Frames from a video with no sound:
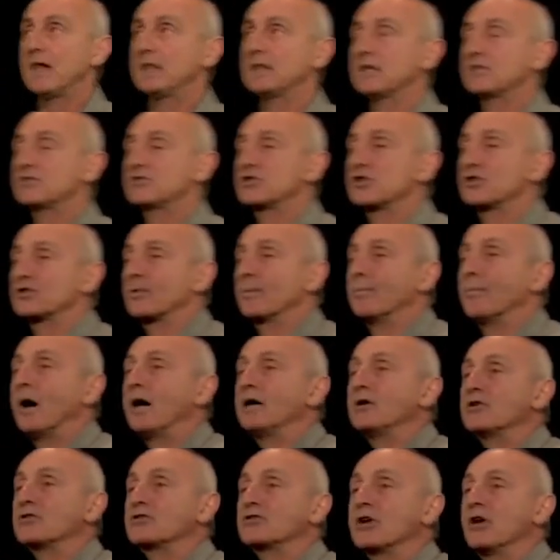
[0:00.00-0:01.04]
And let's just
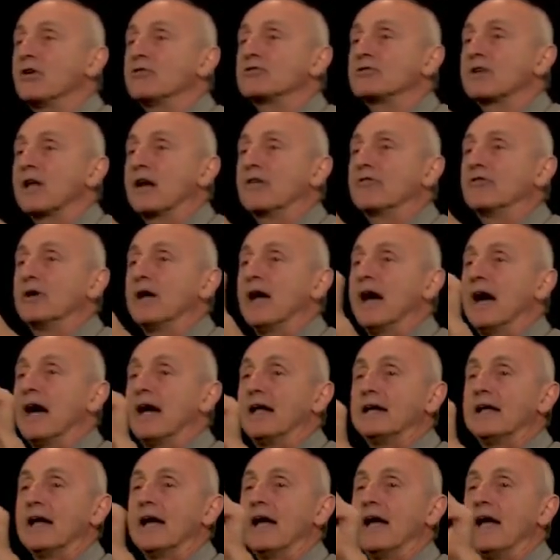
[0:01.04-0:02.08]
remind ourselves that if we
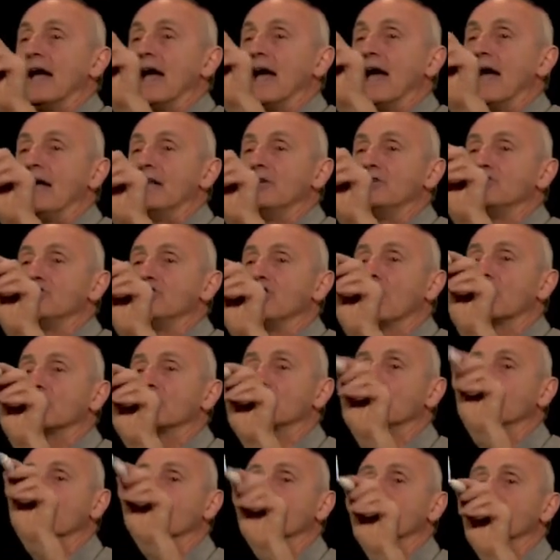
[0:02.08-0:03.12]
had n
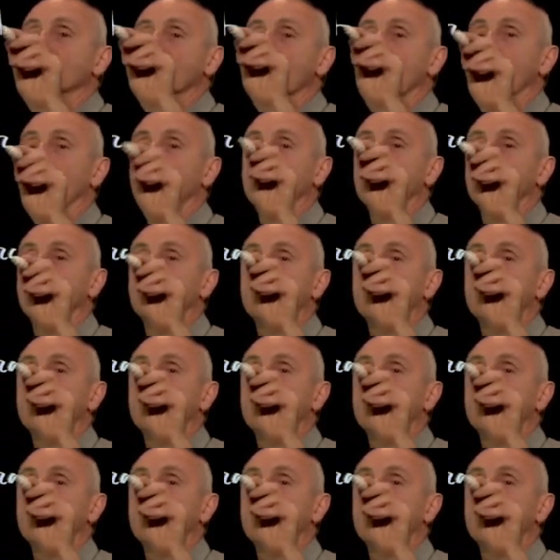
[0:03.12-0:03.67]
junctions,